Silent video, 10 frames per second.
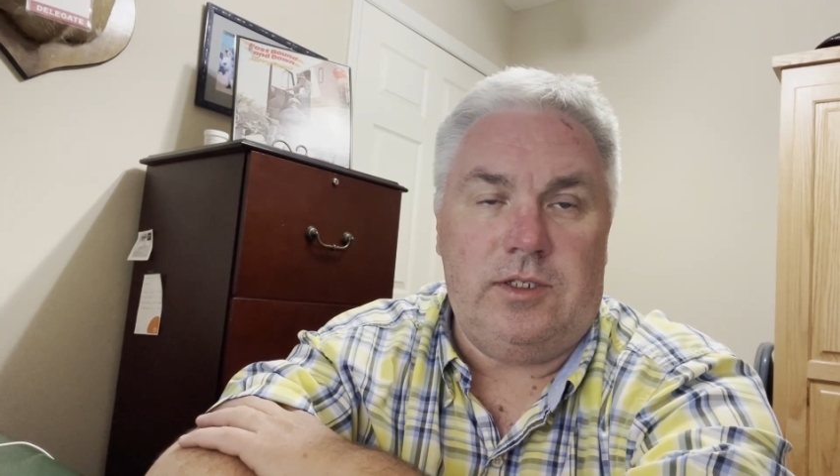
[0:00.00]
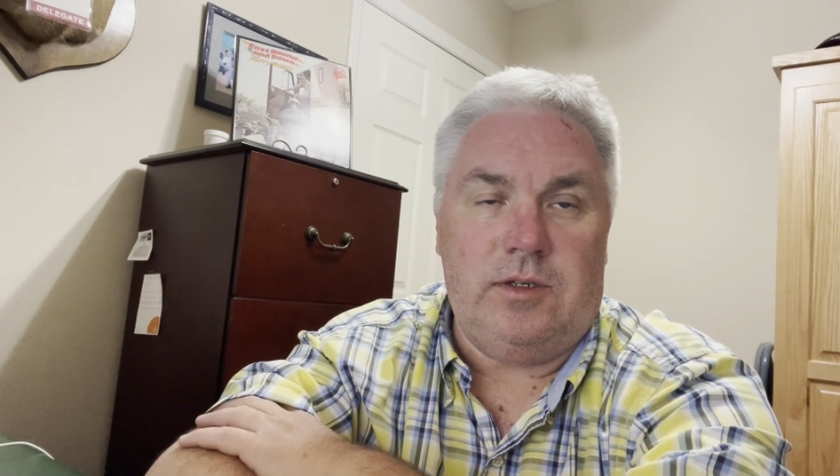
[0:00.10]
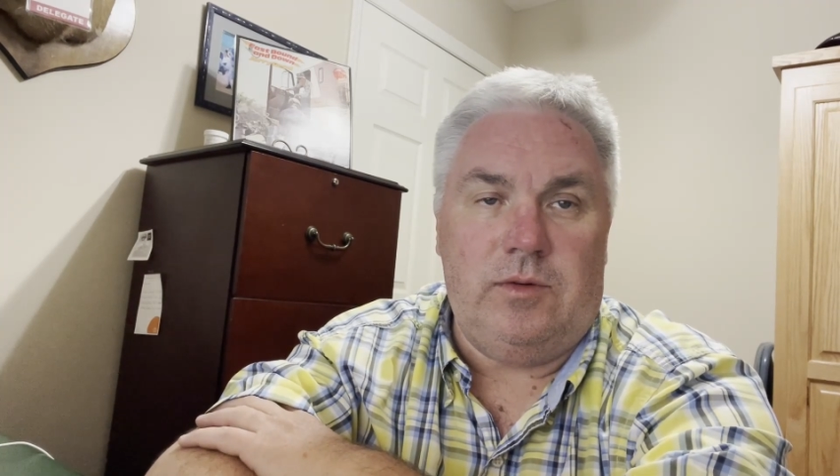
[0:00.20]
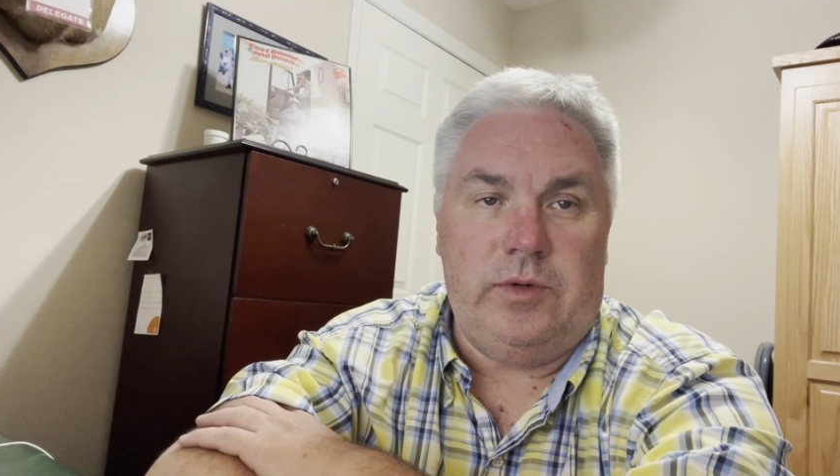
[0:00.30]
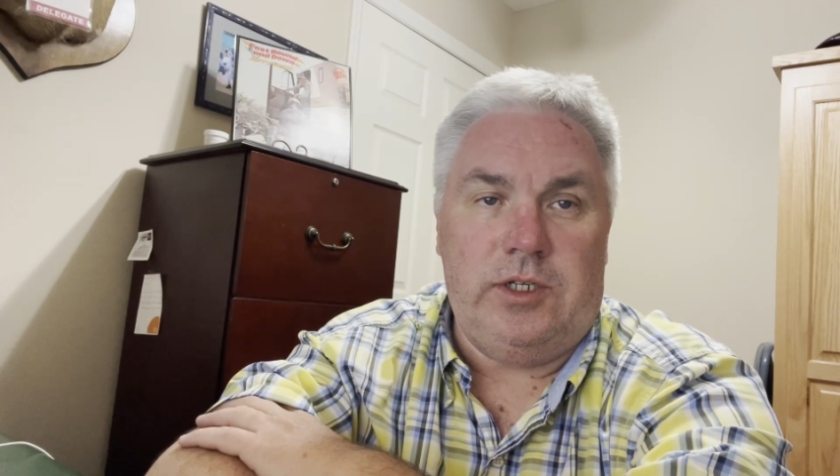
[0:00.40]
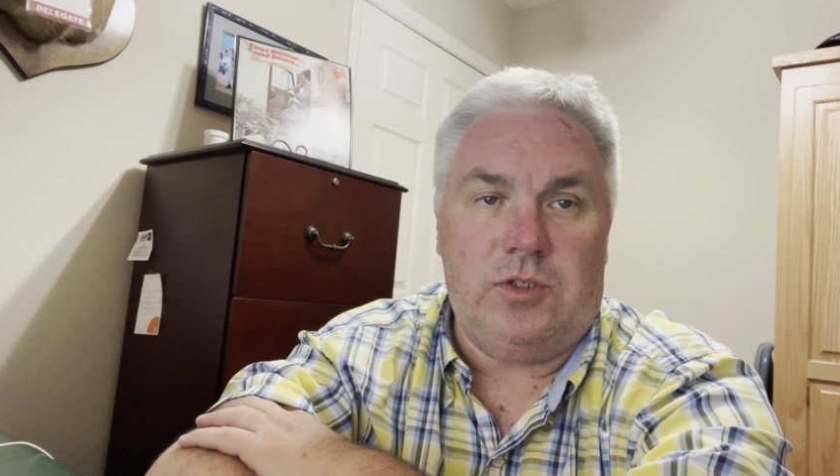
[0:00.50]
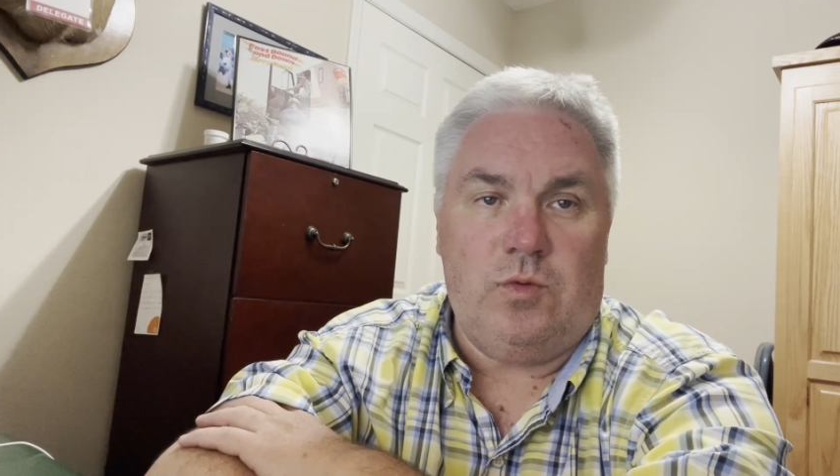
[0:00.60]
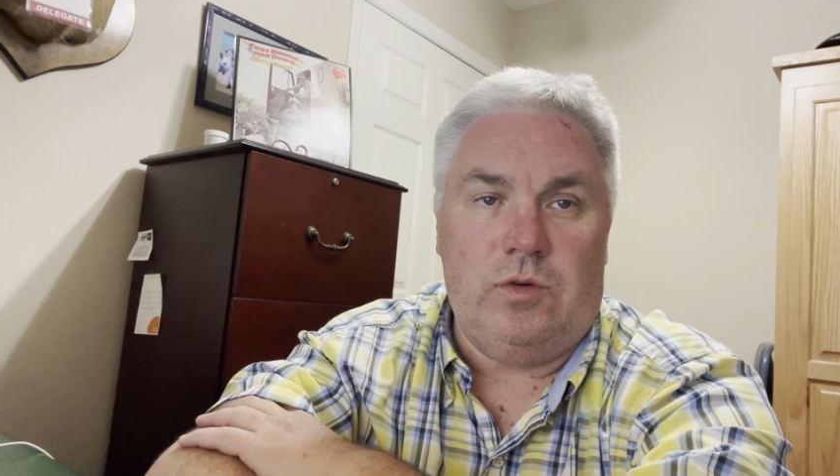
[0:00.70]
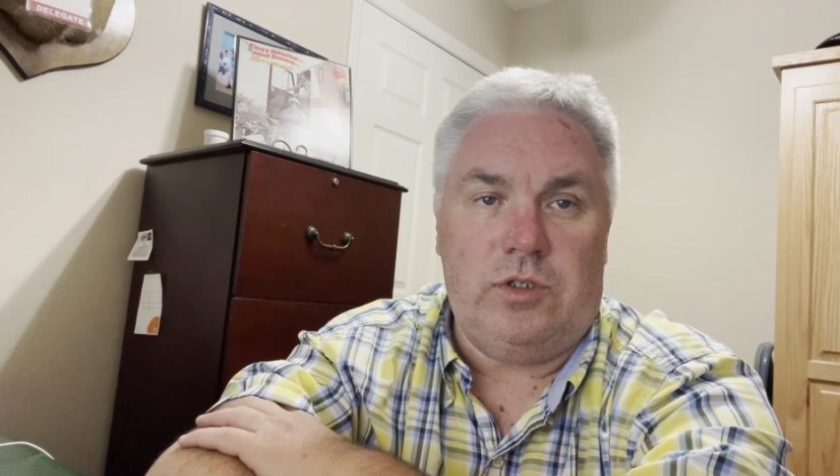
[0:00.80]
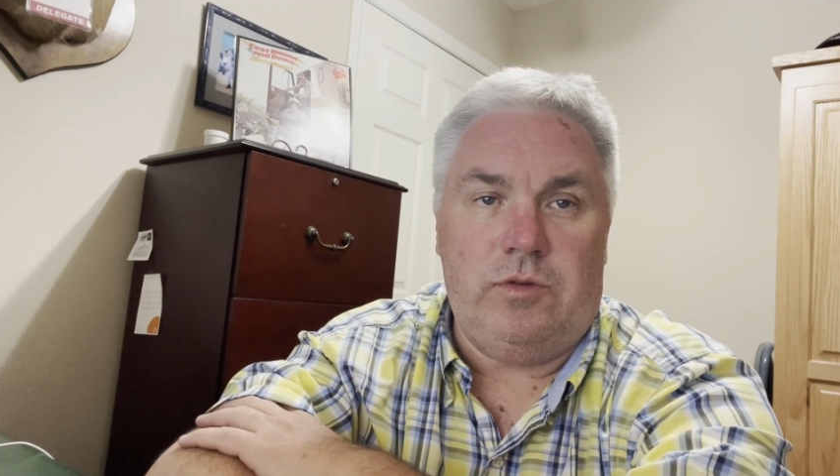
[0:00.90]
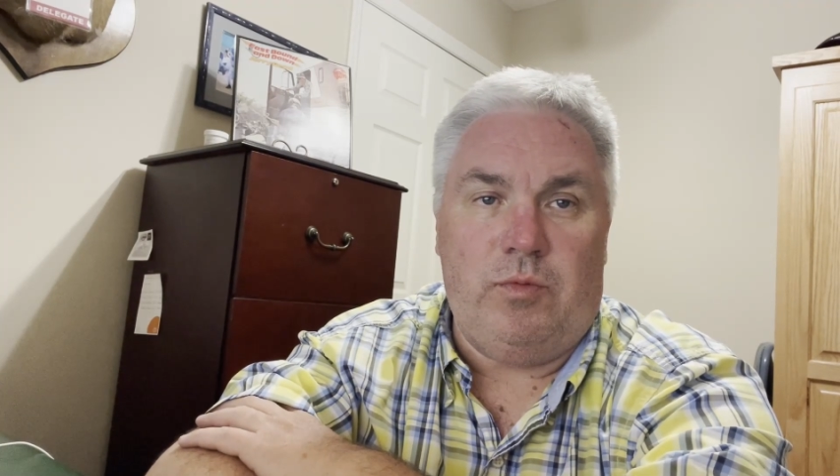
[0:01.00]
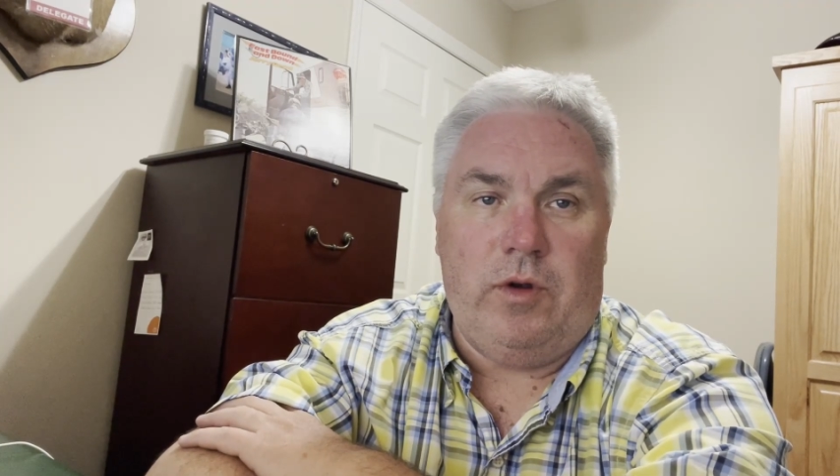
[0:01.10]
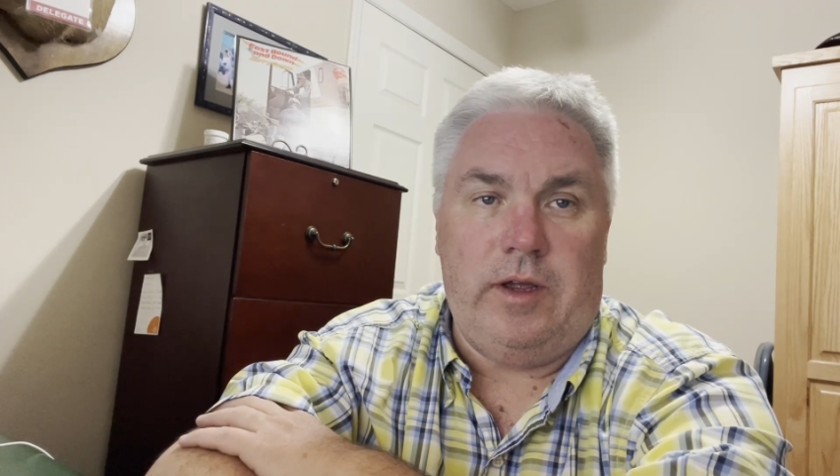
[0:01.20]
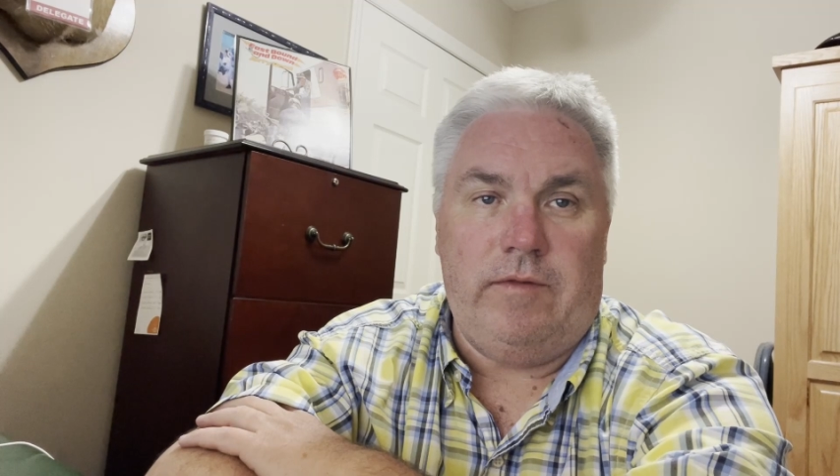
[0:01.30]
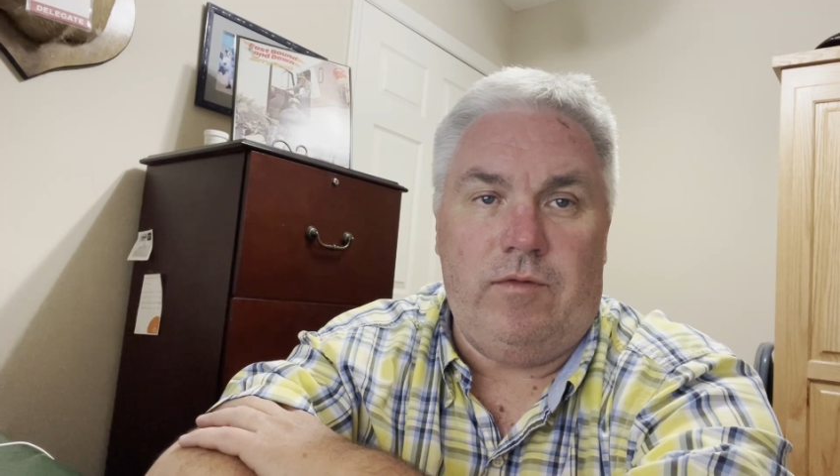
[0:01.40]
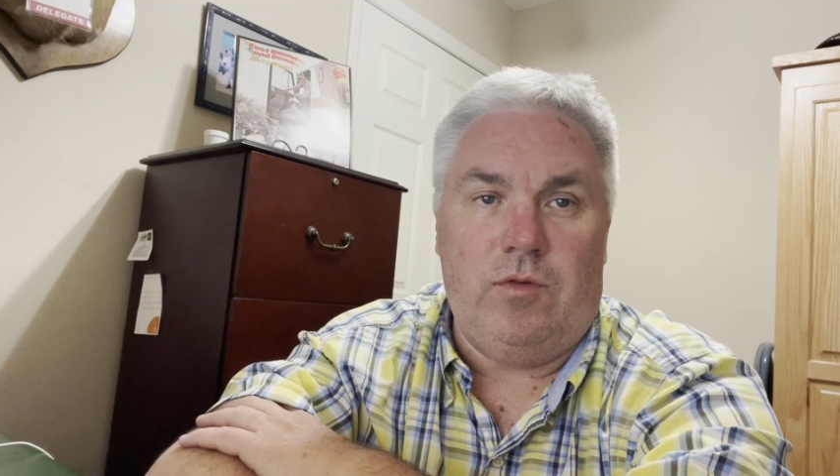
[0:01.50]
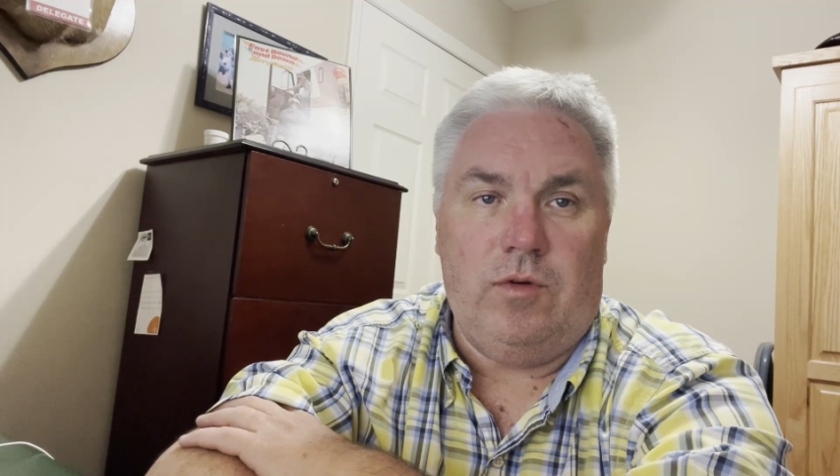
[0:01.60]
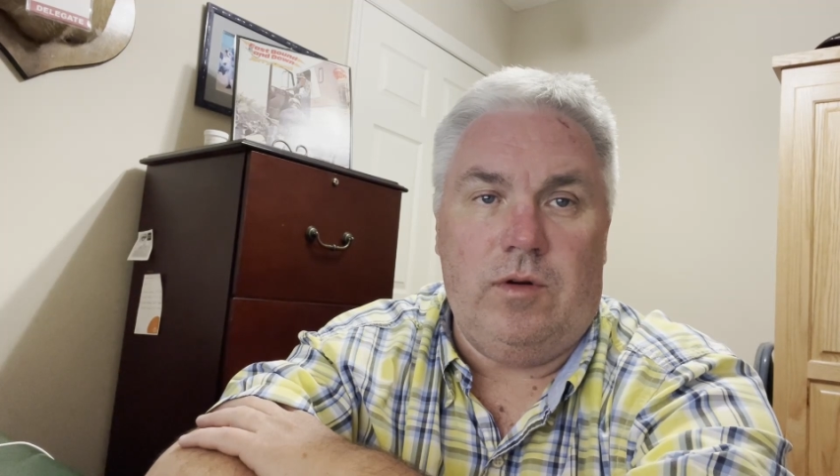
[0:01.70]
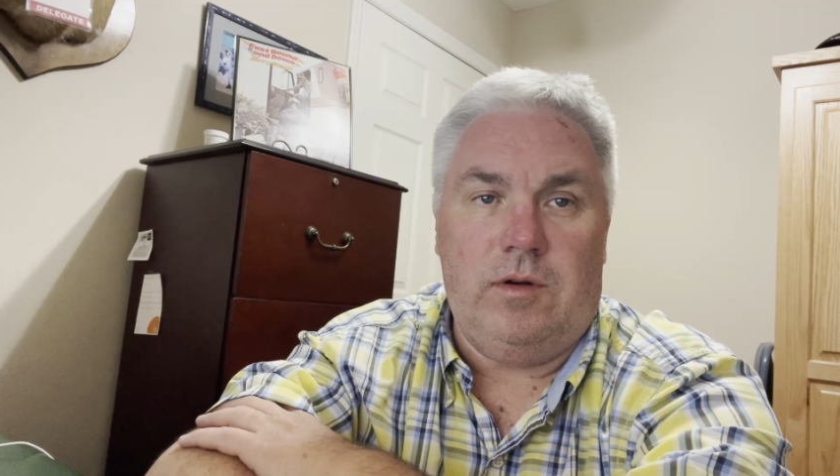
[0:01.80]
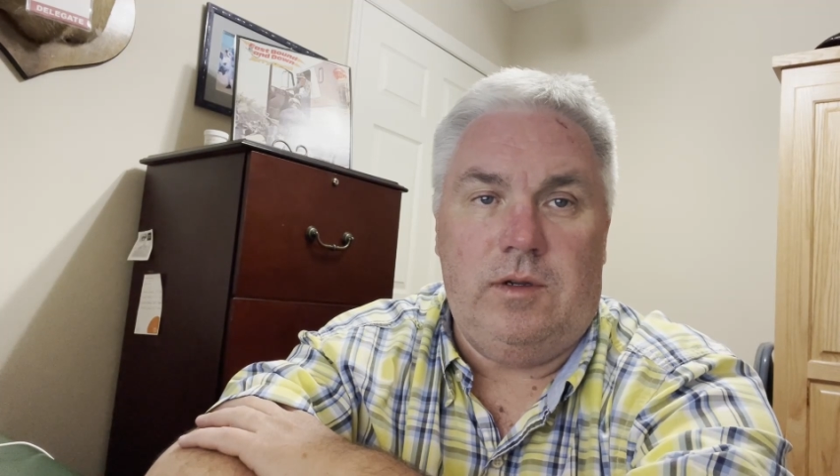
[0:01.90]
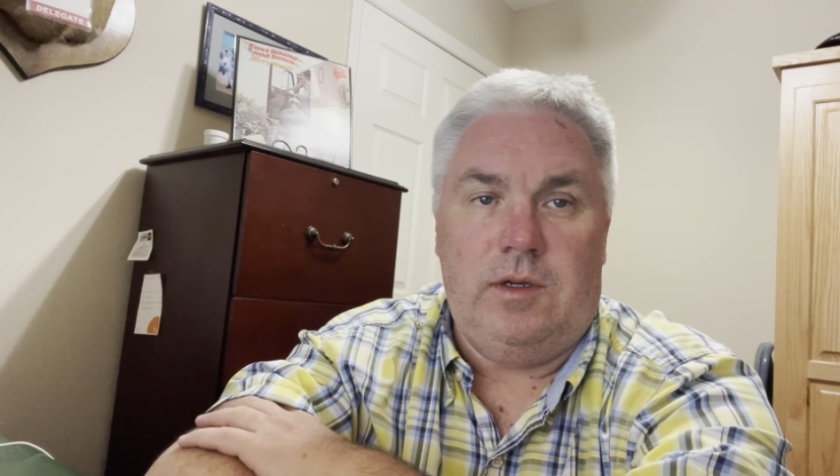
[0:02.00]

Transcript: so we just want to pray for